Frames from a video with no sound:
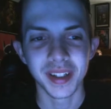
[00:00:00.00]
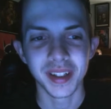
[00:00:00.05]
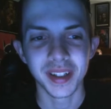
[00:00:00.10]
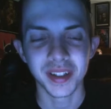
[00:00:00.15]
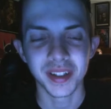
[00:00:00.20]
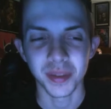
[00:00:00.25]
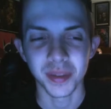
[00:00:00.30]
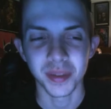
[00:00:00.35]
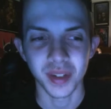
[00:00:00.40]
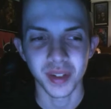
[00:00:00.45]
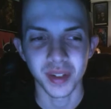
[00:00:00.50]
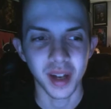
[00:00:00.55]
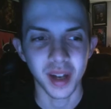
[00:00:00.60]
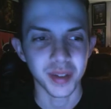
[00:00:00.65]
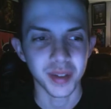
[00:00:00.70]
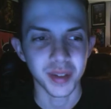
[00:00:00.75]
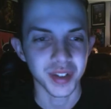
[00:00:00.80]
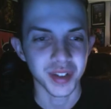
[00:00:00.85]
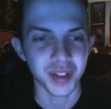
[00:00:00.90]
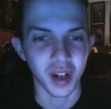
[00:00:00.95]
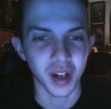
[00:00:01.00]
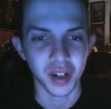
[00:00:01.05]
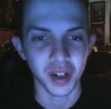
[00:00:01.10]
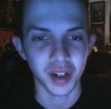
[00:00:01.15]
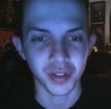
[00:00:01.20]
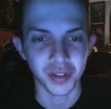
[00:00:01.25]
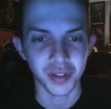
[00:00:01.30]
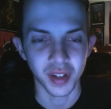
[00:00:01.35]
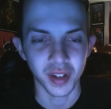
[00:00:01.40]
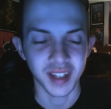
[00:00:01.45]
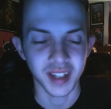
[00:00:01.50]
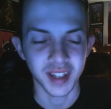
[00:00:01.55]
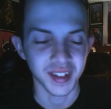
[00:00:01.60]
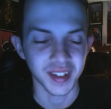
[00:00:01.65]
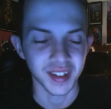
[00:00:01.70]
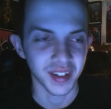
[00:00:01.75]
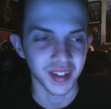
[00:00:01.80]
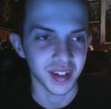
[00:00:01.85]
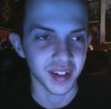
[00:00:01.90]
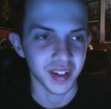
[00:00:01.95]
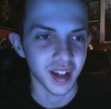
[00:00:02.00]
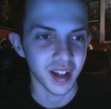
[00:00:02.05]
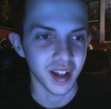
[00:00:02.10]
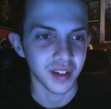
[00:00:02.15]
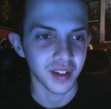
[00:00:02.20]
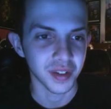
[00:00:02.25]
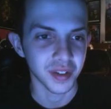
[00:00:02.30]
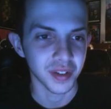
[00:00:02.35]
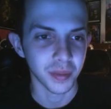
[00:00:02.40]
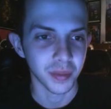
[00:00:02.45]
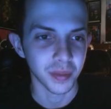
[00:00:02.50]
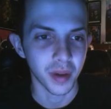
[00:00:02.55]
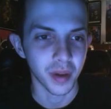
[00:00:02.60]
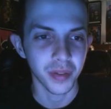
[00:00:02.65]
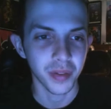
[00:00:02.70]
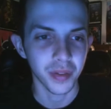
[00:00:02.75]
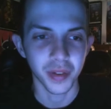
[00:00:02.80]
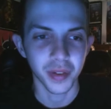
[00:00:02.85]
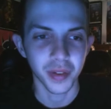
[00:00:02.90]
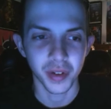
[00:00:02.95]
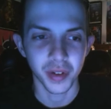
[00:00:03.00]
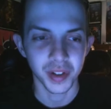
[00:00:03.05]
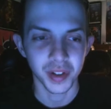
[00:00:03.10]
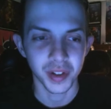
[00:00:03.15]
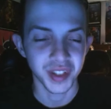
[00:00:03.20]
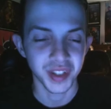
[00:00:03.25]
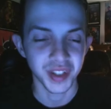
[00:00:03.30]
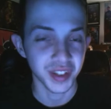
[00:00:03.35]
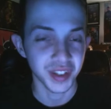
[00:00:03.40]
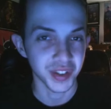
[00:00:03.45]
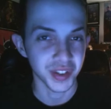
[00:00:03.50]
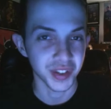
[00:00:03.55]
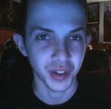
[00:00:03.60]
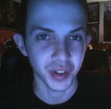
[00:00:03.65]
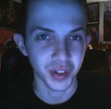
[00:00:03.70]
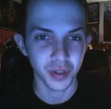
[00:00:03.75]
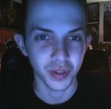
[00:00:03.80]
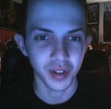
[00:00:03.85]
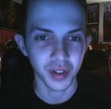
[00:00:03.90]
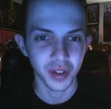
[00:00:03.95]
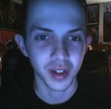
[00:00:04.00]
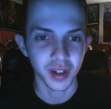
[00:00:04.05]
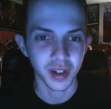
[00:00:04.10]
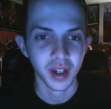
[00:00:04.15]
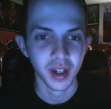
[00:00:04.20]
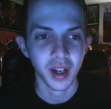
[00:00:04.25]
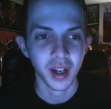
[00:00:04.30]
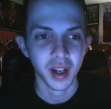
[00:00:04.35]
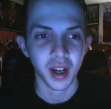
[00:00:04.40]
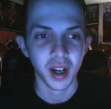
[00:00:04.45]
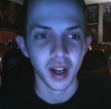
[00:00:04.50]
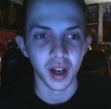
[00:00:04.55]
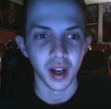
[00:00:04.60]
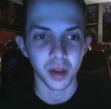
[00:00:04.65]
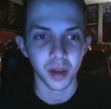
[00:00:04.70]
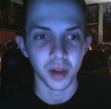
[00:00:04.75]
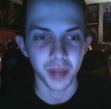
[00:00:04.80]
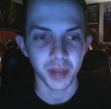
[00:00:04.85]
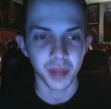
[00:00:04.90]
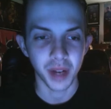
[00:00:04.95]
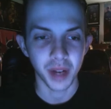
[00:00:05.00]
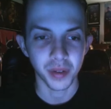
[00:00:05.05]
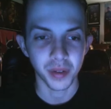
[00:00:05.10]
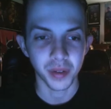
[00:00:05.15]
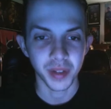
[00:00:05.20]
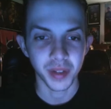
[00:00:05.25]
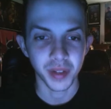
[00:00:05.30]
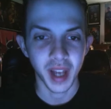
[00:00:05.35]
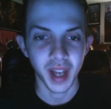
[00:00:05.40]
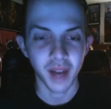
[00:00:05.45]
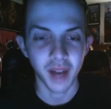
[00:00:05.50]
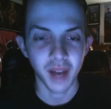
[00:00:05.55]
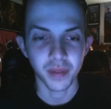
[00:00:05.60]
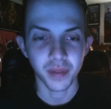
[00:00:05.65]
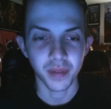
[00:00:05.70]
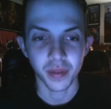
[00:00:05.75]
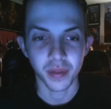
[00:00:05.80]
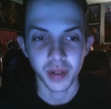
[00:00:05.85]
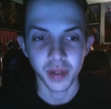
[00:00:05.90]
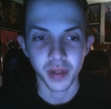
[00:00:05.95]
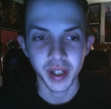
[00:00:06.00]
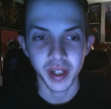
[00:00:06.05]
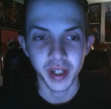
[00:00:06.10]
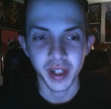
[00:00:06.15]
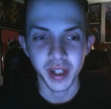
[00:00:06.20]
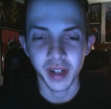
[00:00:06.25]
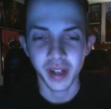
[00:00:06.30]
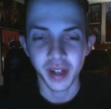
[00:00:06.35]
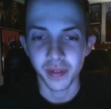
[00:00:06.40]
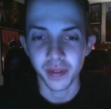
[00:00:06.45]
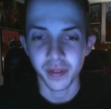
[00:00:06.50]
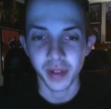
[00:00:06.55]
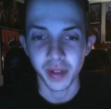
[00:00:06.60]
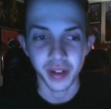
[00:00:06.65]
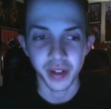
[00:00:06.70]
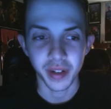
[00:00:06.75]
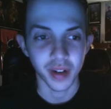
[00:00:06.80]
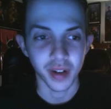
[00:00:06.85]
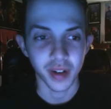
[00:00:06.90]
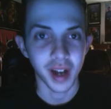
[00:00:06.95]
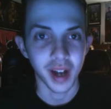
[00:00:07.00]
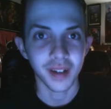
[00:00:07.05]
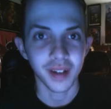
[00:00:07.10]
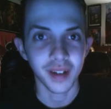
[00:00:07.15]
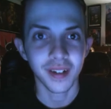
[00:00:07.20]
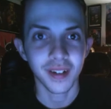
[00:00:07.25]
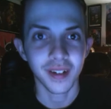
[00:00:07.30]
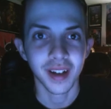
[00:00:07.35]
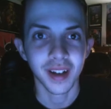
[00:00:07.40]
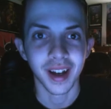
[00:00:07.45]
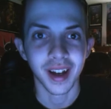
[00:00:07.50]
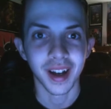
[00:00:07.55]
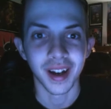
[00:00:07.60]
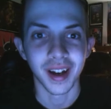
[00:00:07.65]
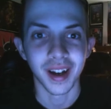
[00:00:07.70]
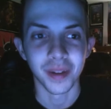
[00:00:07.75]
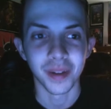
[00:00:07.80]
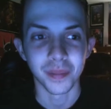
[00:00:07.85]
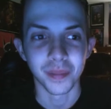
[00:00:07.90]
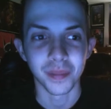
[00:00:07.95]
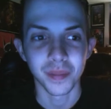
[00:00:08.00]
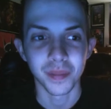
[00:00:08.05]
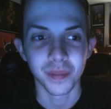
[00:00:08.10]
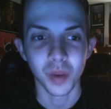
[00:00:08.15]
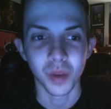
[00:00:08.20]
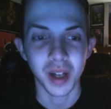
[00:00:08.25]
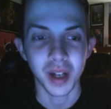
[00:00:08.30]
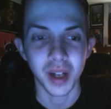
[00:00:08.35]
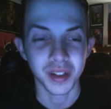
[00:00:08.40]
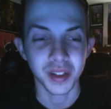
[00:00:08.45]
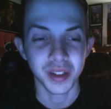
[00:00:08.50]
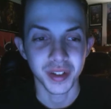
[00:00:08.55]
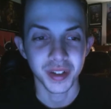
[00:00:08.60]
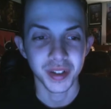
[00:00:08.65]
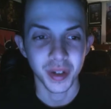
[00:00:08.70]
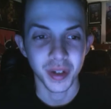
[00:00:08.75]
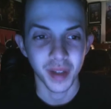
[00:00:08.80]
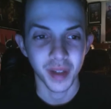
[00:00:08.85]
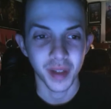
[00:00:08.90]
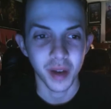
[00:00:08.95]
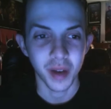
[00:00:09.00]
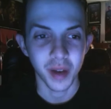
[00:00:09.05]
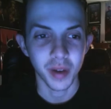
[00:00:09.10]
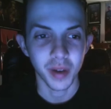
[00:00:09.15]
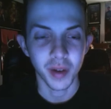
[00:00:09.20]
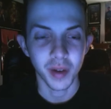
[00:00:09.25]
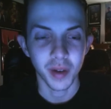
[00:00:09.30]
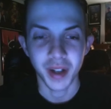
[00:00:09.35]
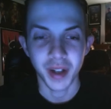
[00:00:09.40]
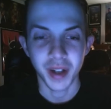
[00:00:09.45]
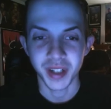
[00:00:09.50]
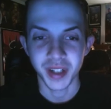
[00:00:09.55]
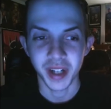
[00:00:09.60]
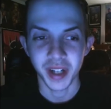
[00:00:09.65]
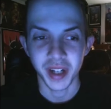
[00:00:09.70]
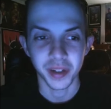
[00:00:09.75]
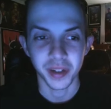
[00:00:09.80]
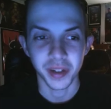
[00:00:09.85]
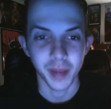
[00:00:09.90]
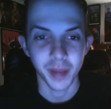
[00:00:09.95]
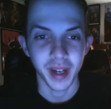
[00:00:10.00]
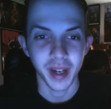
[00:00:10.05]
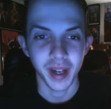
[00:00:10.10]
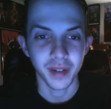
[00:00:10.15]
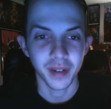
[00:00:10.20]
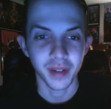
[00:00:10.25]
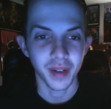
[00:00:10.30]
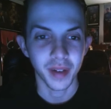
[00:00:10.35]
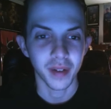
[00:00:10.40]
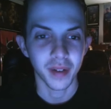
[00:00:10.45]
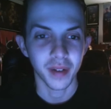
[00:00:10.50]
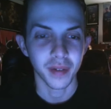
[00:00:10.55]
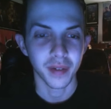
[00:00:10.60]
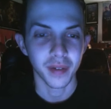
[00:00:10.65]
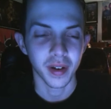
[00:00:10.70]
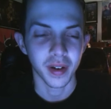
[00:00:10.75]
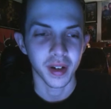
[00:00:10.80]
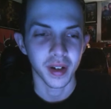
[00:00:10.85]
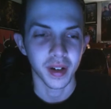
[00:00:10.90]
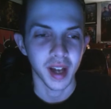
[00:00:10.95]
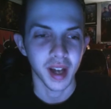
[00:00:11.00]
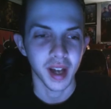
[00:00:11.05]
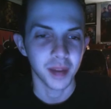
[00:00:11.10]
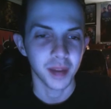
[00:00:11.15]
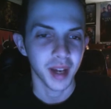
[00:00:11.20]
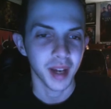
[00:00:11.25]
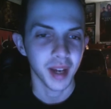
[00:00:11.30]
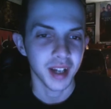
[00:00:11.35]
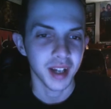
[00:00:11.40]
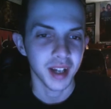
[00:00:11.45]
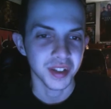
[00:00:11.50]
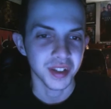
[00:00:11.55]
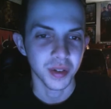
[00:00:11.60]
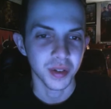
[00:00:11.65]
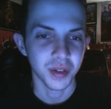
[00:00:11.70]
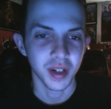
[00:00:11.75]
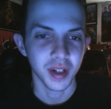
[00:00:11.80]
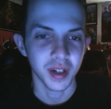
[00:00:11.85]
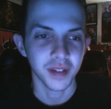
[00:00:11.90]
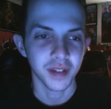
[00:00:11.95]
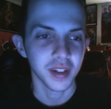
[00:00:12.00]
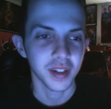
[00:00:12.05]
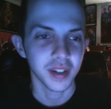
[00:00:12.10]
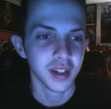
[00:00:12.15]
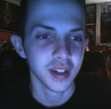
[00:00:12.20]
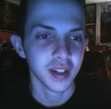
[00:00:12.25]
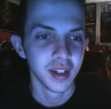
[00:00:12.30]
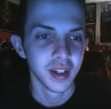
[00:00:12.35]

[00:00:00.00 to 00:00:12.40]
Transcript: Subscribe to STARZ for less than $10 a month until the season's over. Download the app for free, get a free trial. Watch the show that way, watch it on demand if you have Comcast or whatever.